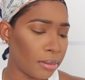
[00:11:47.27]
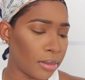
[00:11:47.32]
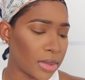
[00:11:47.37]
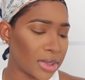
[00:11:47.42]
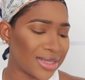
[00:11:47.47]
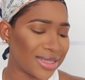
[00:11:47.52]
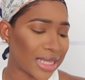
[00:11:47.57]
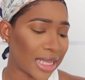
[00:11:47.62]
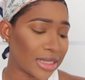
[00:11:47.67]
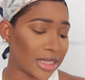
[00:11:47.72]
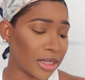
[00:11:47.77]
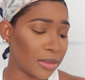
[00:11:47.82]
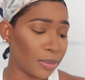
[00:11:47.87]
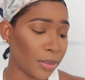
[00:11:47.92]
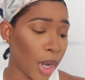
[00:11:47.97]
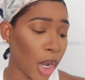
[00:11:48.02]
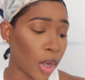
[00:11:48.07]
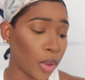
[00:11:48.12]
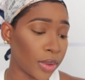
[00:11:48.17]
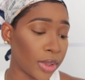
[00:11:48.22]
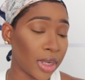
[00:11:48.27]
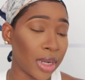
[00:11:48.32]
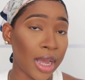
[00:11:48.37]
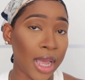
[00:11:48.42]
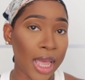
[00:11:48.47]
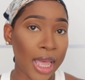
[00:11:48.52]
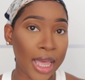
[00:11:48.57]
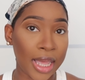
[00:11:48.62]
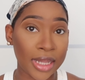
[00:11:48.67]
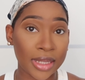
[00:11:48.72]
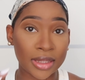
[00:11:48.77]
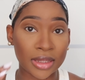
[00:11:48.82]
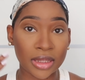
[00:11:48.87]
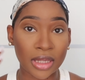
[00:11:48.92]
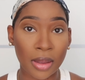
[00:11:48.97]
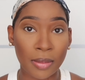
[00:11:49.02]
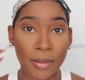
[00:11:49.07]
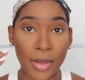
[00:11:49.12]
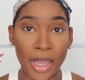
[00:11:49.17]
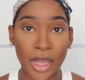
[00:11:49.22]
setting powder as
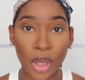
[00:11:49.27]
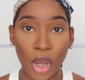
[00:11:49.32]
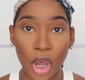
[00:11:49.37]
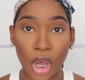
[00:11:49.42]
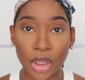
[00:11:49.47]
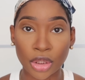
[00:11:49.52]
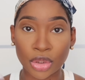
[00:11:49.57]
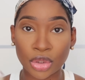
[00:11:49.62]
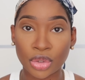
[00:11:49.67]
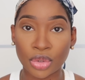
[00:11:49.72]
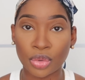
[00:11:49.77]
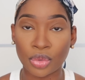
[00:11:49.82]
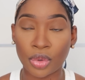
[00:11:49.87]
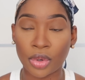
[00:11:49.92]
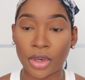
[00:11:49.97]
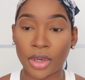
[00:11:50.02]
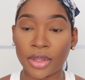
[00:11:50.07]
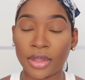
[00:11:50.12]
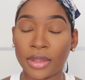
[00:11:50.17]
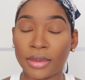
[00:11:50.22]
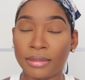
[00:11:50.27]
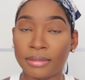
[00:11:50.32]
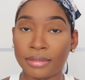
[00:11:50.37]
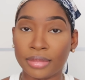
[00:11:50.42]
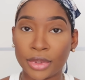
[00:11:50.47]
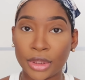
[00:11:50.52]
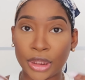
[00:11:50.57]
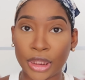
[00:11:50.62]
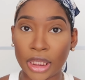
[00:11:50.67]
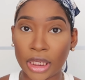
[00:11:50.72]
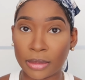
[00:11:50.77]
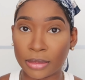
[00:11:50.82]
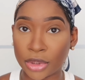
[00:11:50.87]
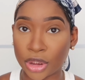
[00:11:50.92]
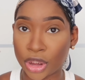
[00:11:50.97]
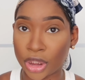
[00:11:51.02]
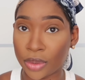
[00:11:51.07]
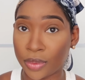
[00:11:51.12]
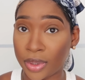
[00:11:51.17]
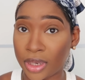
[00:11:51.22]
my contour
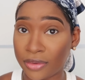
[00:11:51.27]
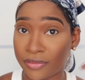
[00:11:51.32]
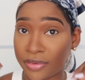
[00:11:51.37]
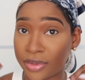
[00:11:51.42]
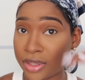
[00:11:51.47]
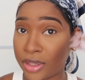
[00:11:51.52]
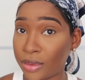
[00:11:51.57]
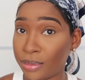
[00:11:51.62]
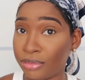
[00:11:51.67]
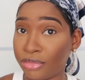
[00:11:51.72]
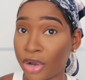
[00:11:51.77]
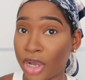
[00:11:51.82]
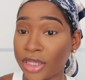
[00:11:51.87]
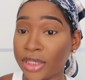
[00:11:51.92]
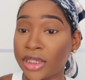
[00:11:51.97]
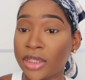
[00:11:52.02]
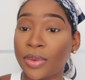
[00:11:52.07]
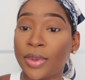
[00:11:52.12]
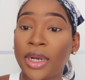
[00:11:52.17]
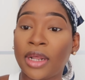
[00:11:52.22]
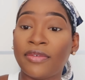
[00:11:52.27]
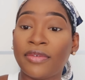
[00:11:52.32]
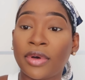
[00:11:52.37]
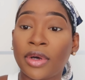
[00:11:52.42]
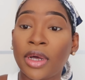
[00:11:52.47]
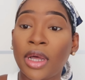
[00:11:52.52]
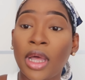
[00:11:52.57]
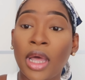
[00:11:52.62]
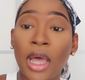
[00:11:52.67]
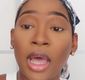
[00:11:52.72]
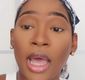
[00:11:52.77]
thingamajig, whatever, the bronzer, whatever.